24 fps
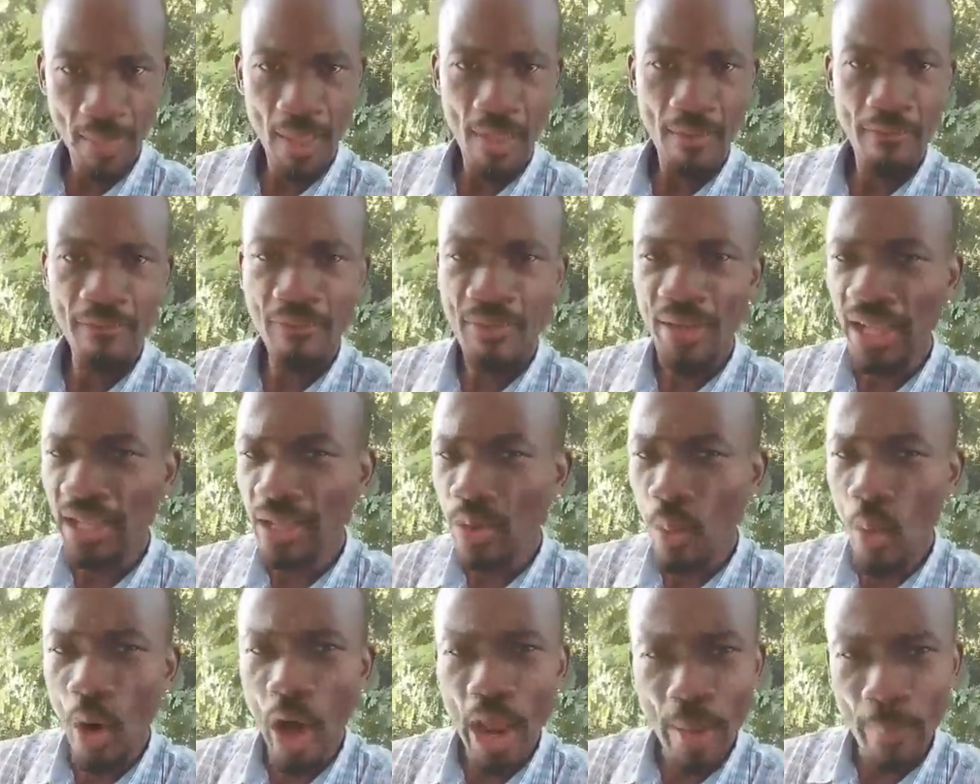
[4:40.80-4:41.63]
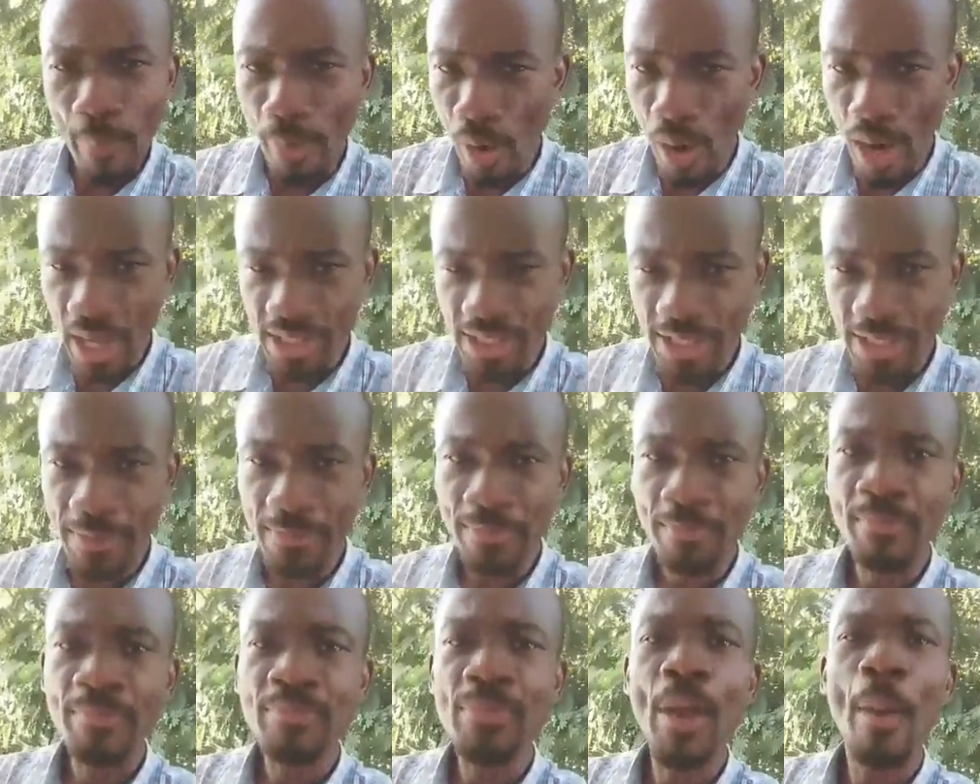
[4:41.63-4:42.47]
Fill the water pots,
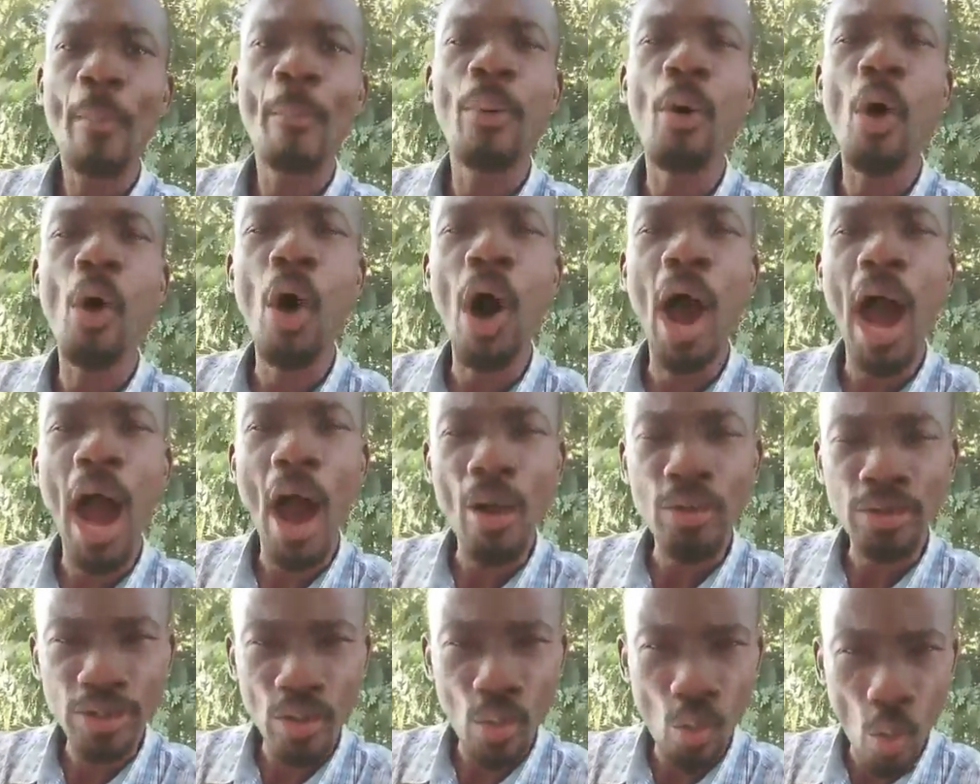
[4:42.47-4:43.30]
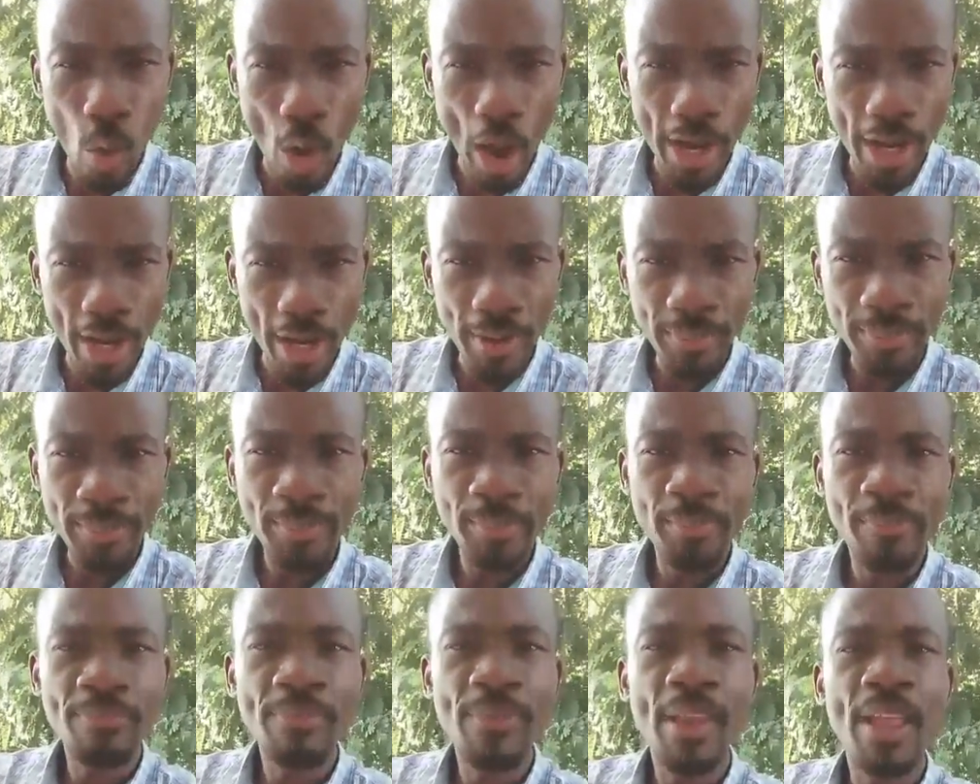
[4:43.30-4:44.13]
pour out the water
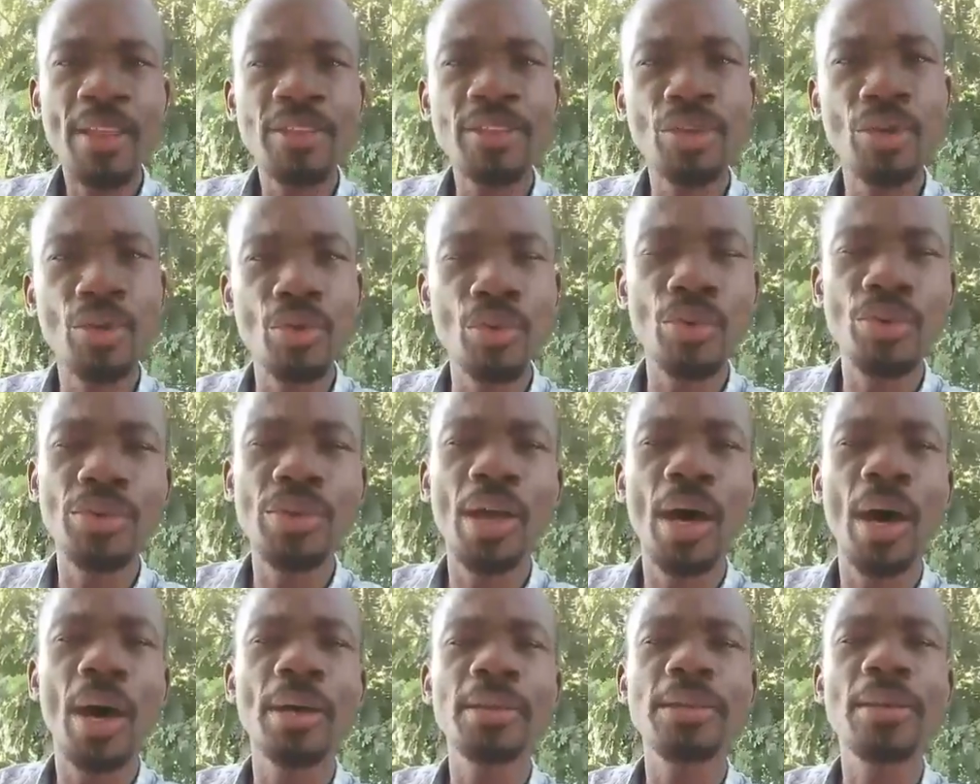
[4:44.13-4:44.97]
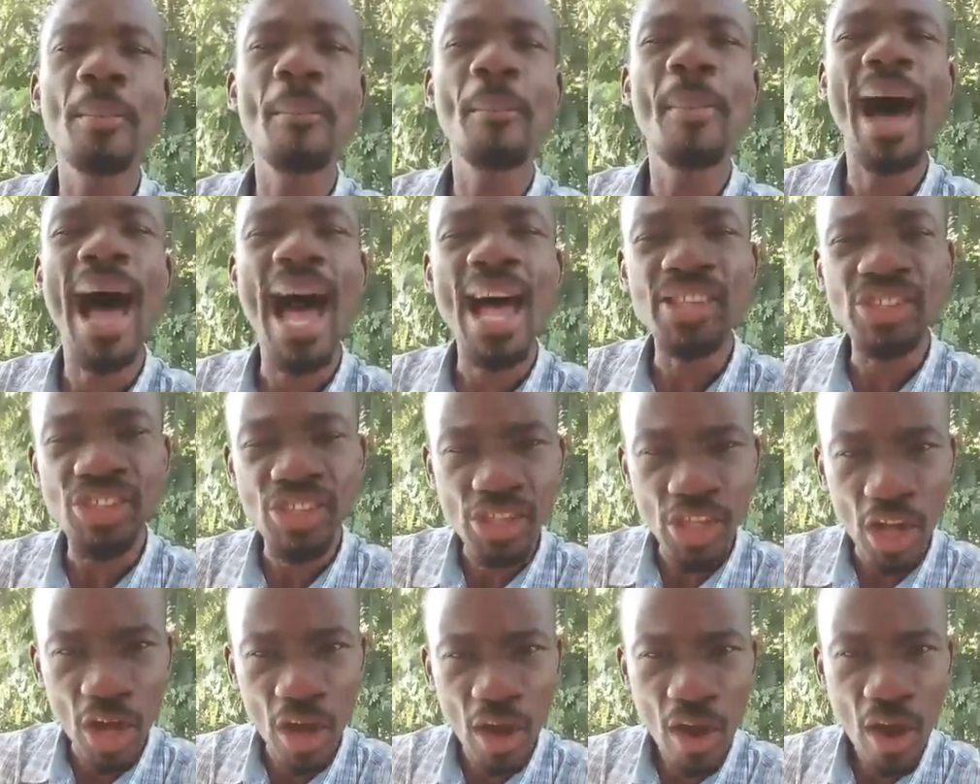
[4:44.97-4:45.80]
to the
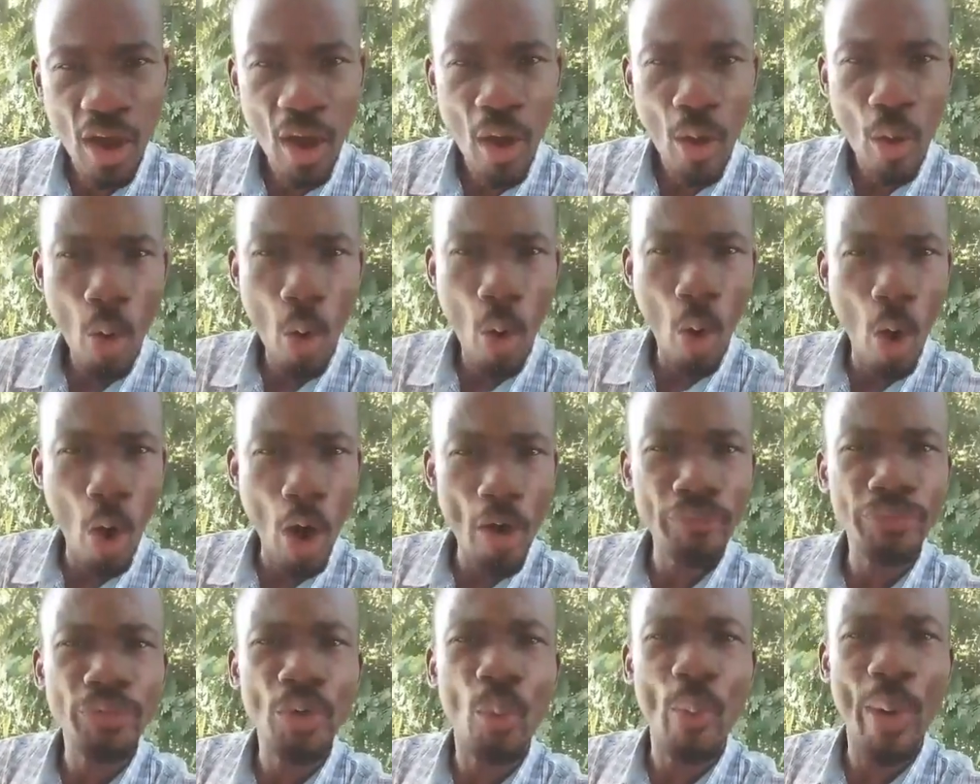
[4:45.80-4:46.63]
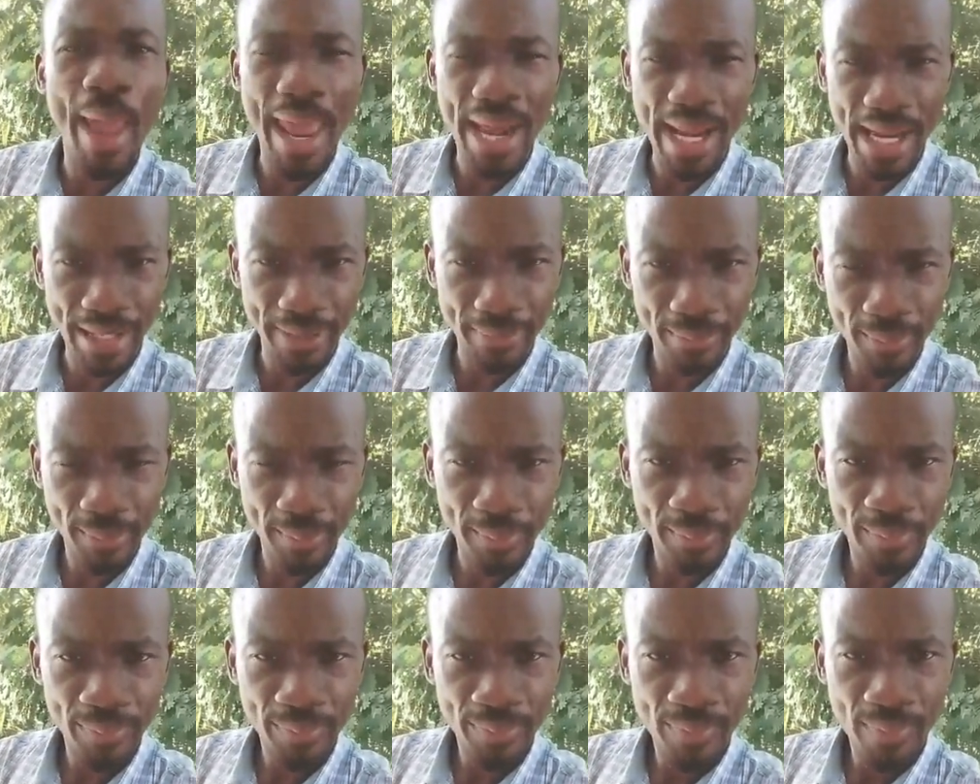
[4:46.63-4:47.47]
master of the wedding.
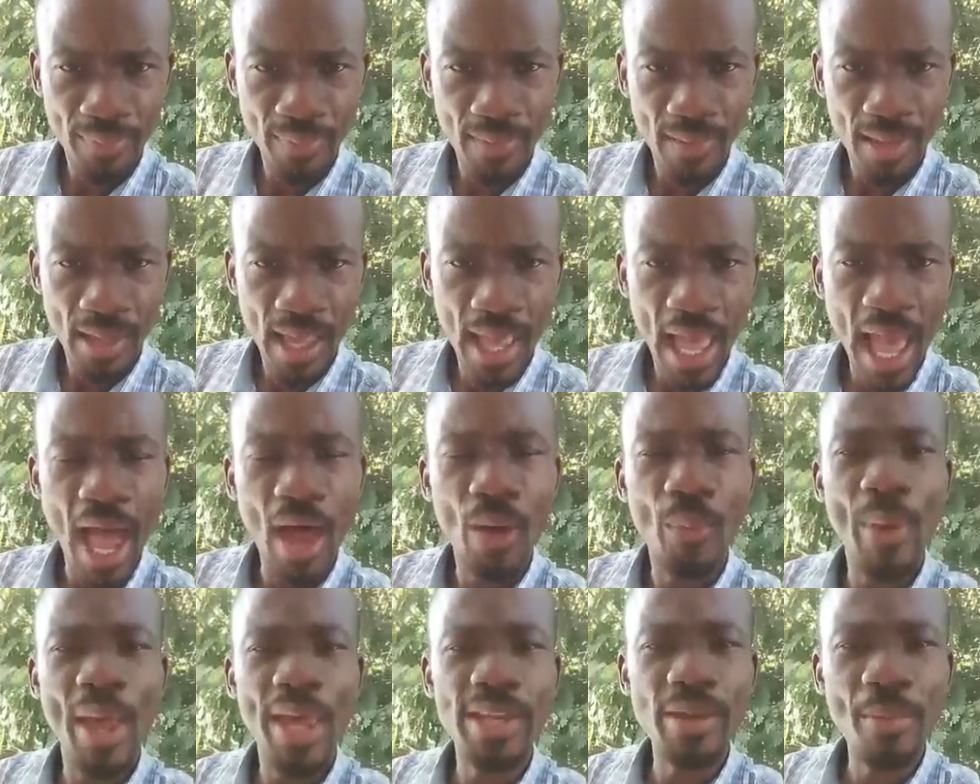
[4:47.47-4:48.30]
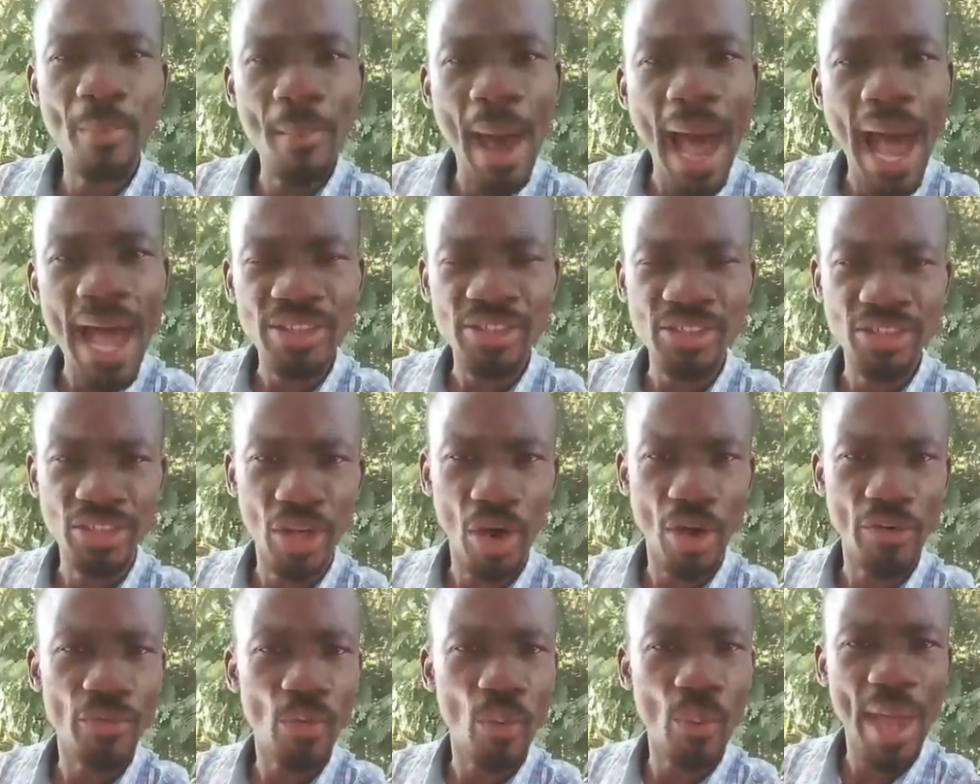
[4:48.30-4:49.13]
And when the master
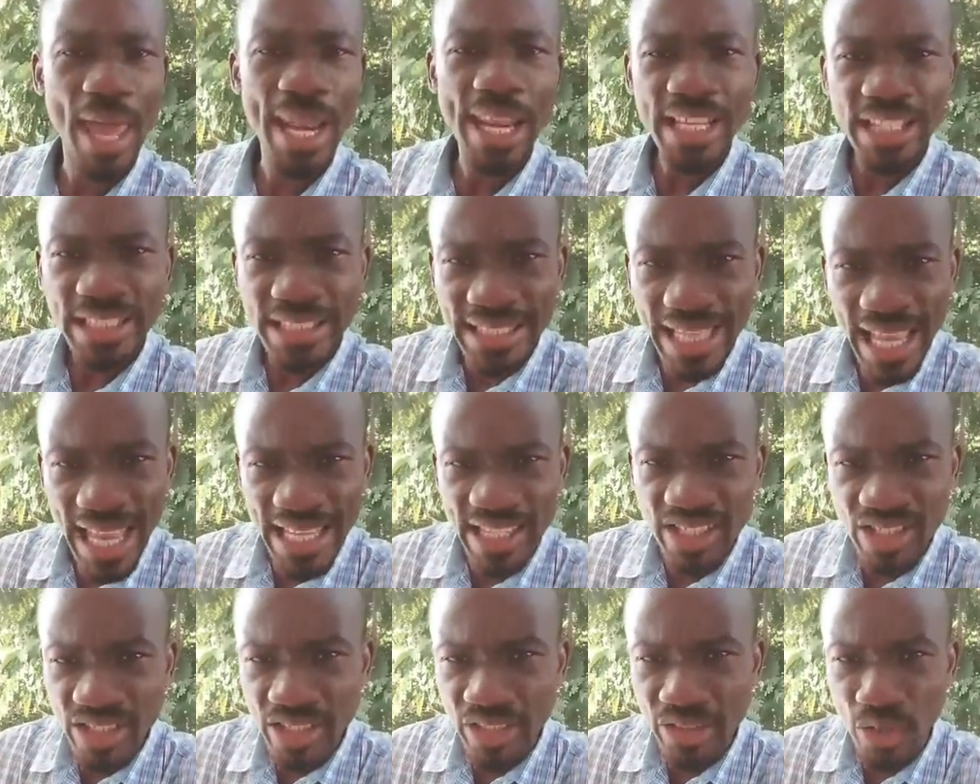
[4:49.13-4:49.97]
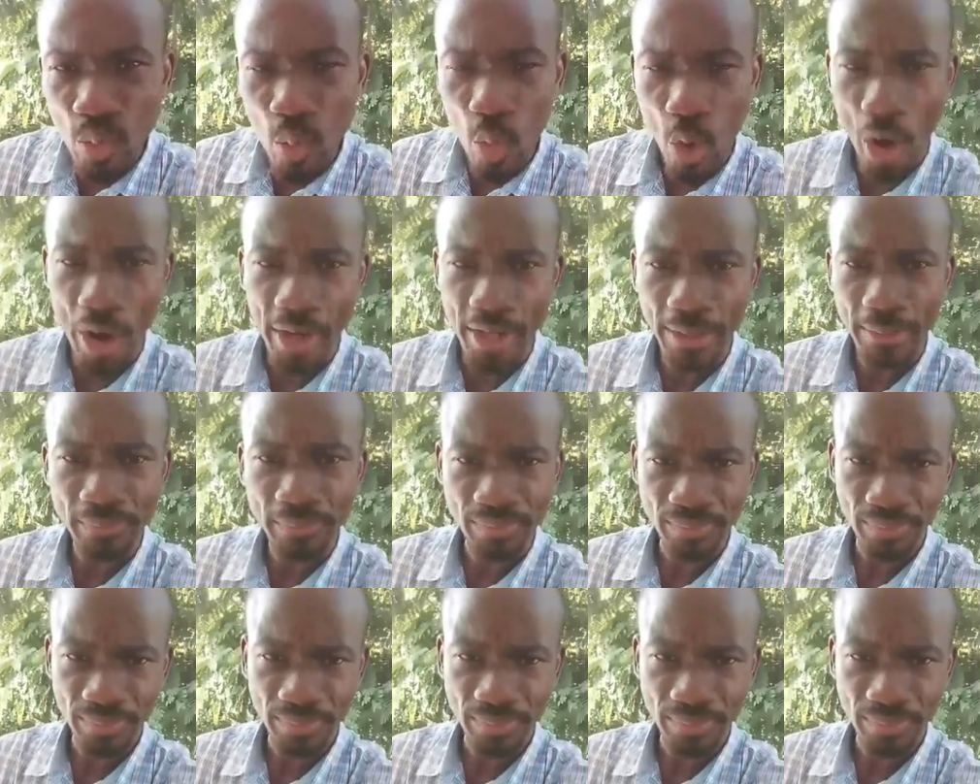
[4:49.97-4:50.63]
of the wedding tasted the water,